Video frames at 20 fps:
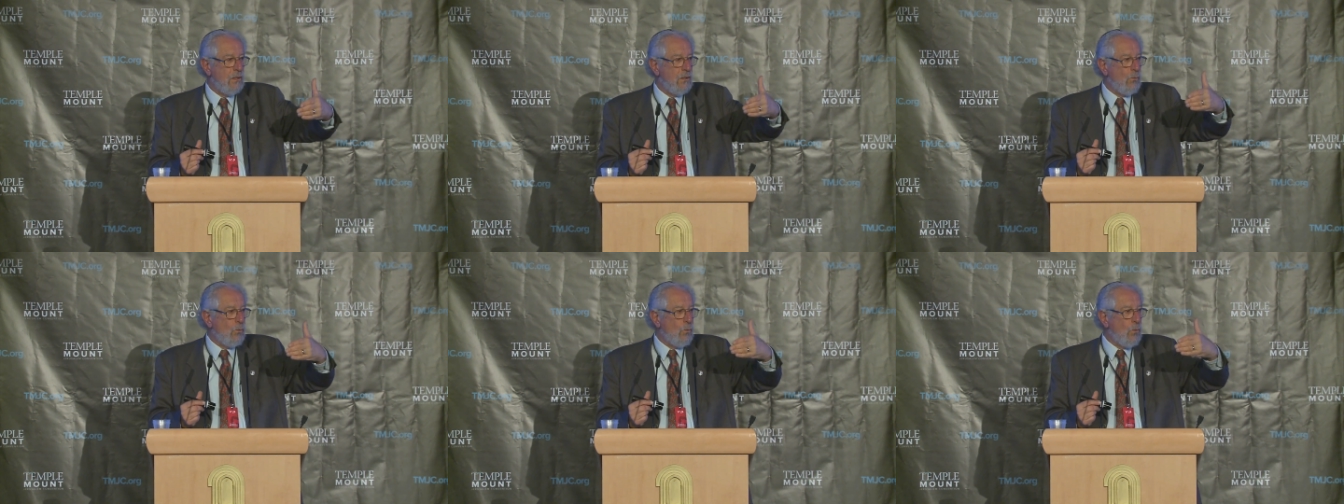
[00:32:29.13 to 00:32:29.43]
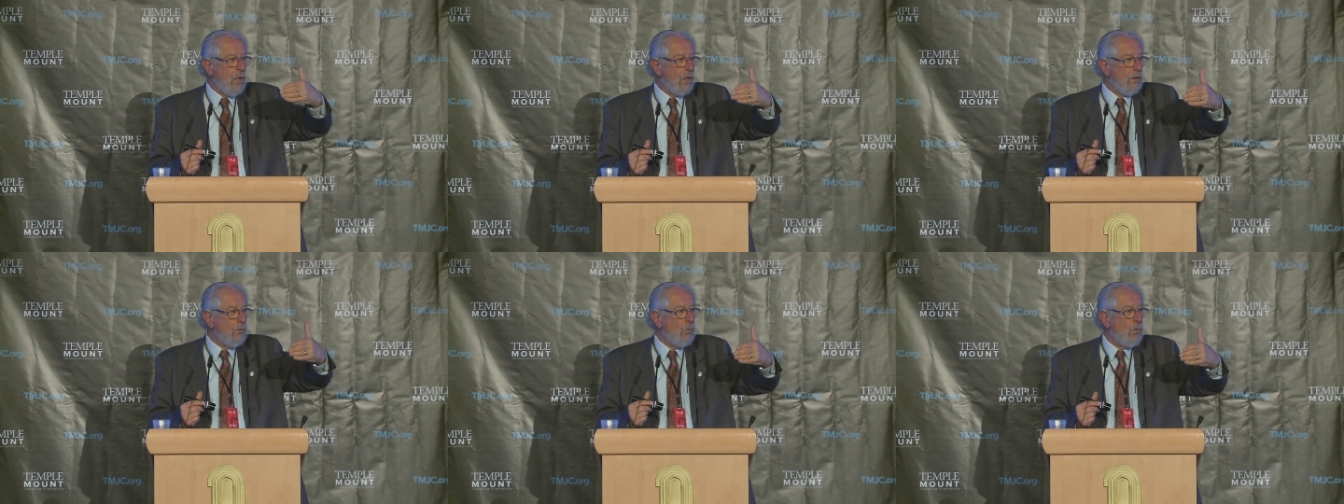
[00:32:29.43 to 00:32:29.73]

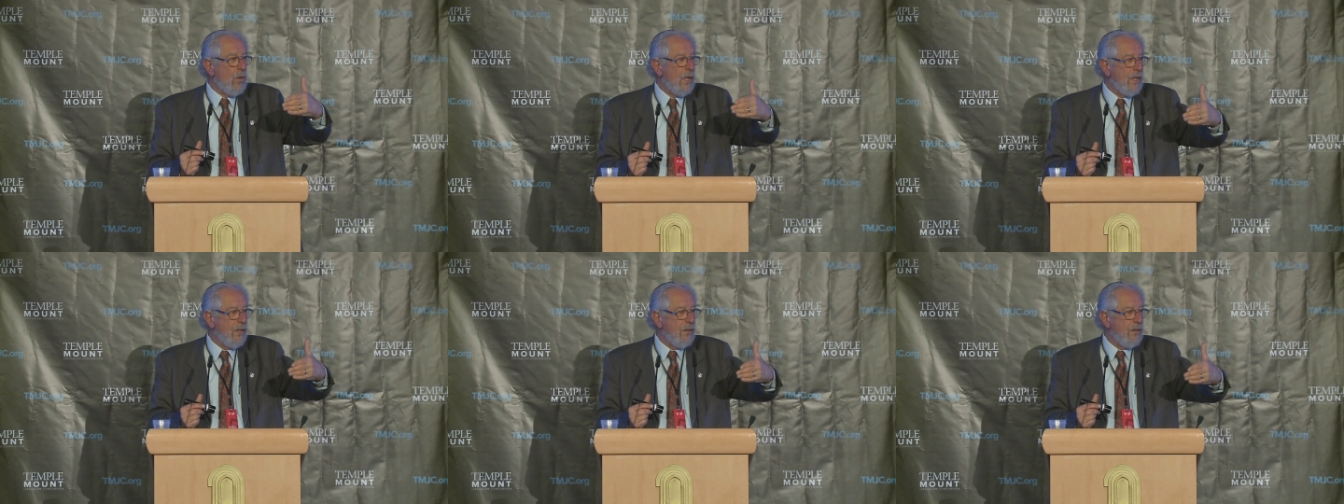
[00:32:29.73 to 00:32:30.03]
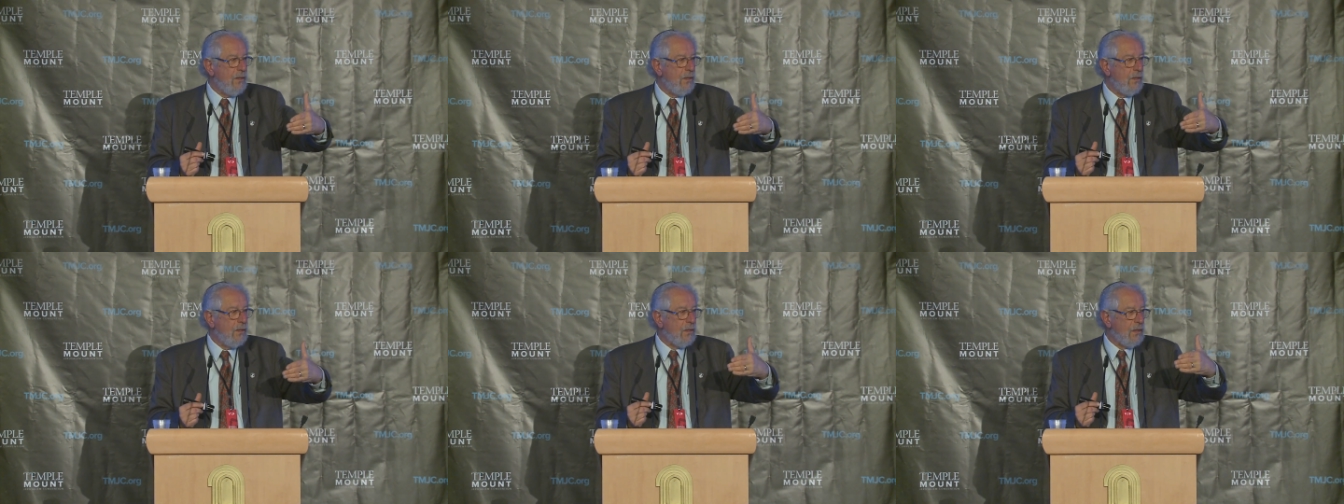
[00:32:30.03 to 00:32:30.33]
one way
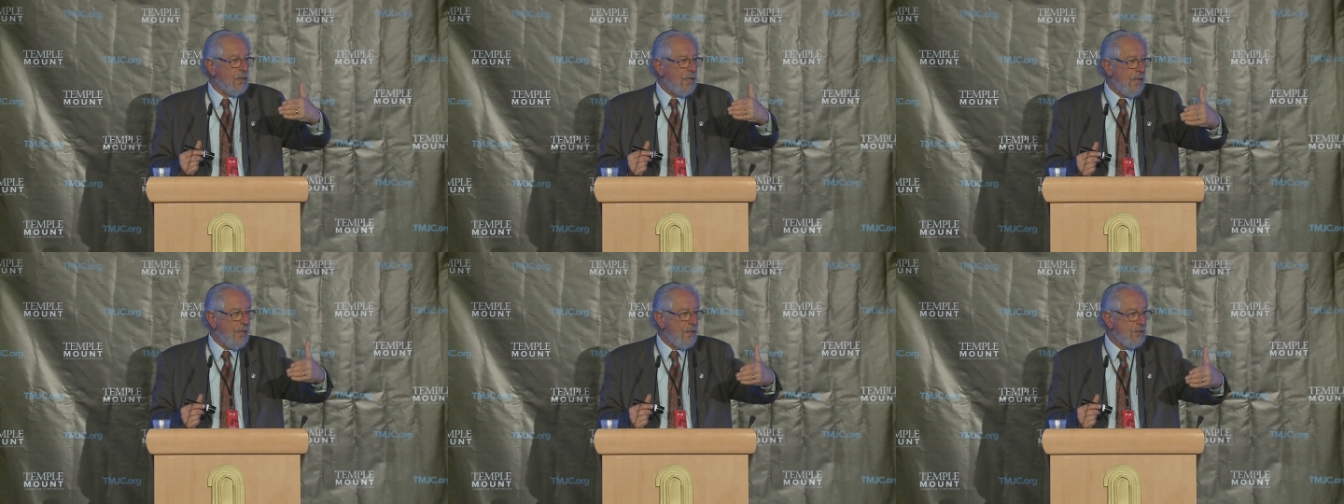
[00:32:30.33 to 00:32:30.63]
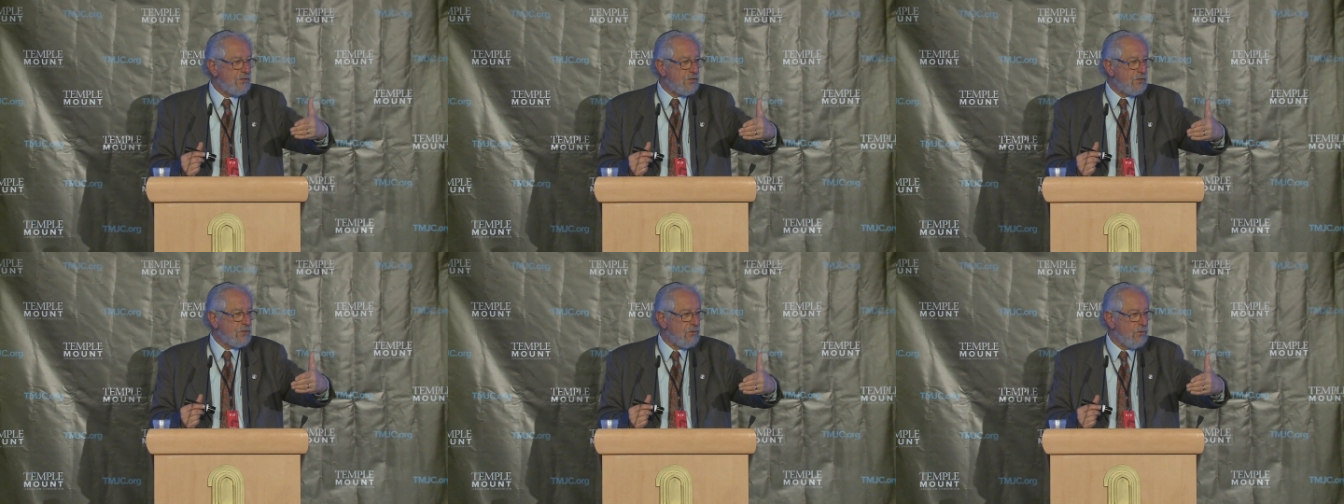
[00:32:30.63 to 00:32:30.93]

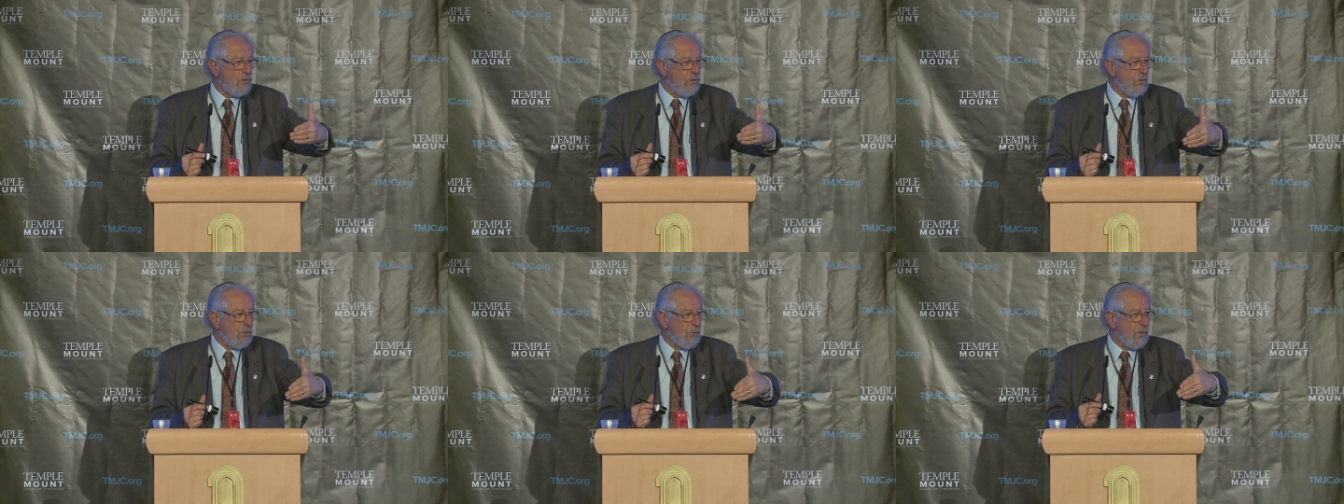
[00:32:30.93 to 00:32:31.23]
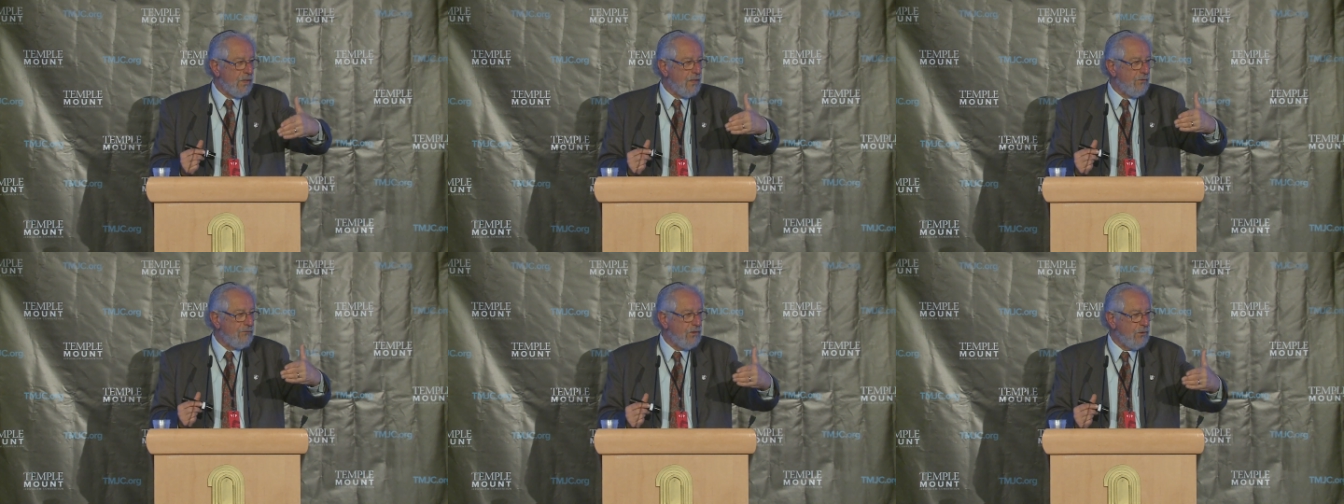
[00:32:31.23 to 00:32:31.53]
glass, or
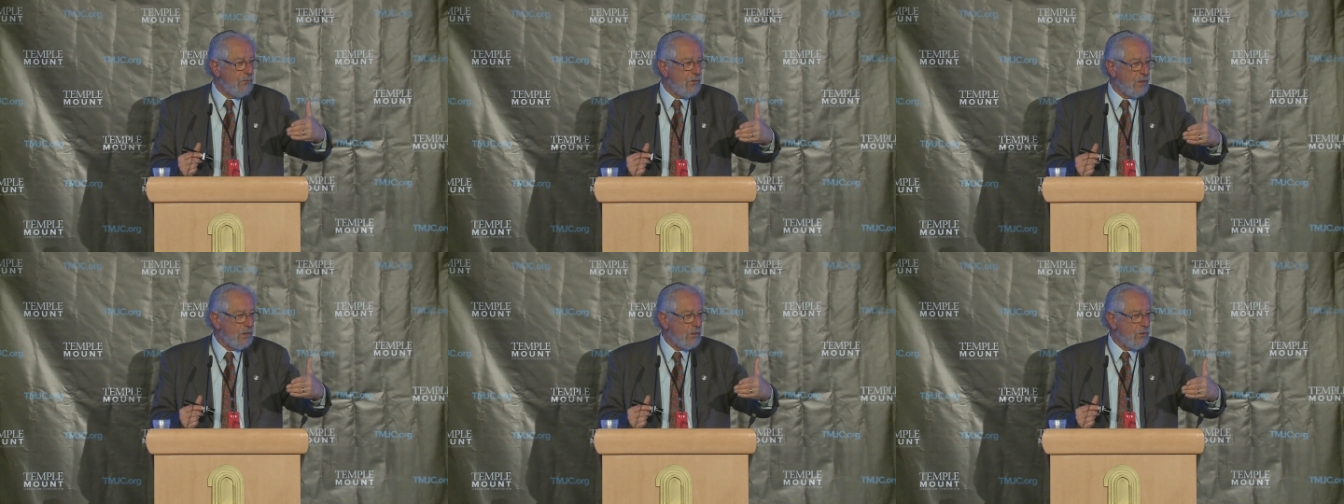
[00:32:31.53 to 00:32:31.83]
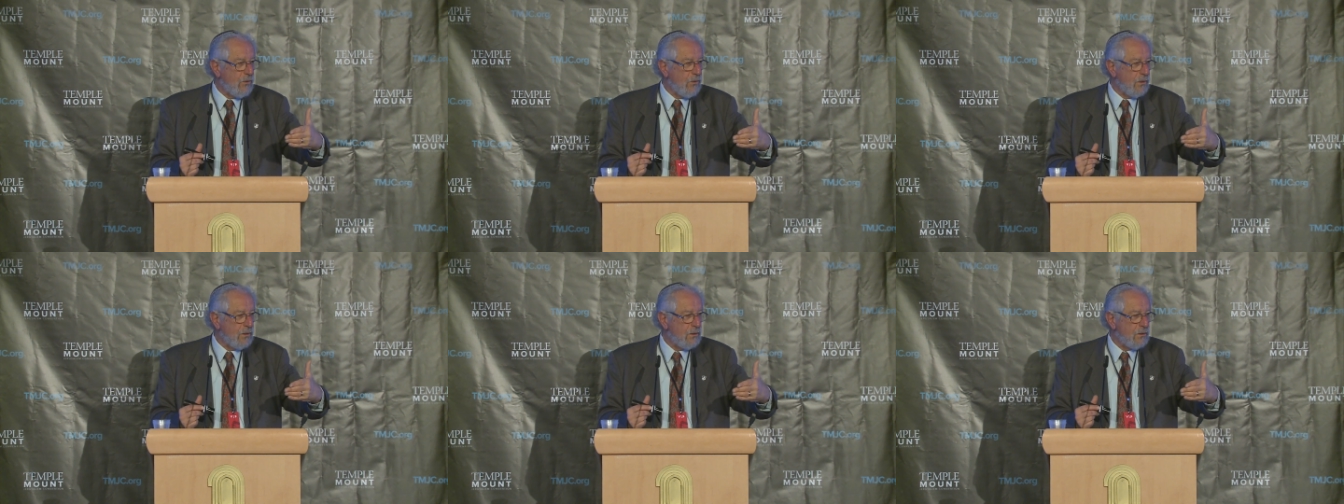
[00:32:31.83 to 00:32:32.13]
whatever you want to
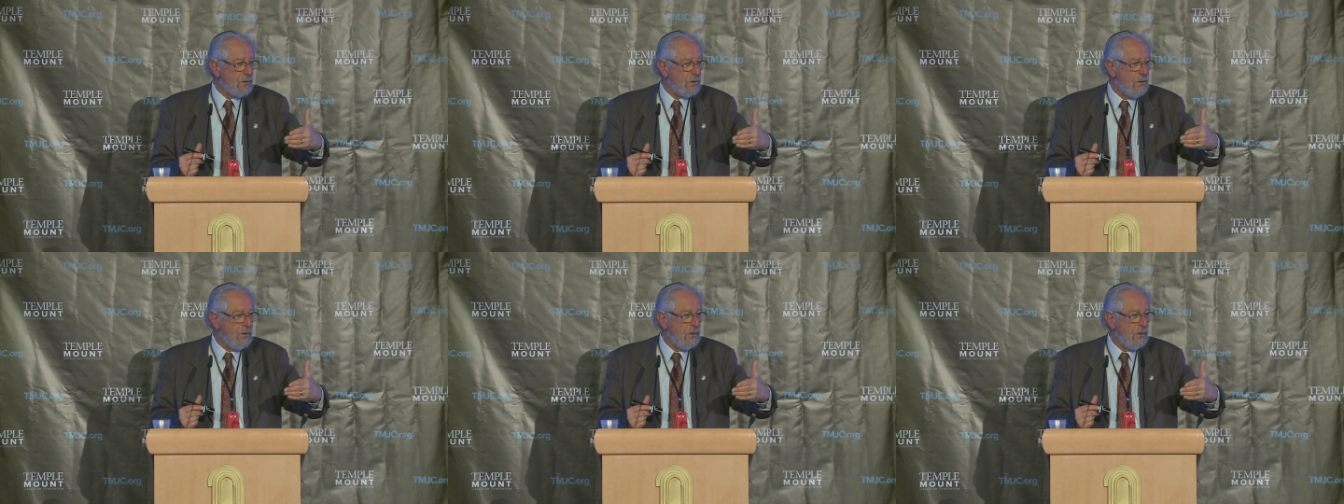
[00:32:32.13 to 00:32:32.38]
call it,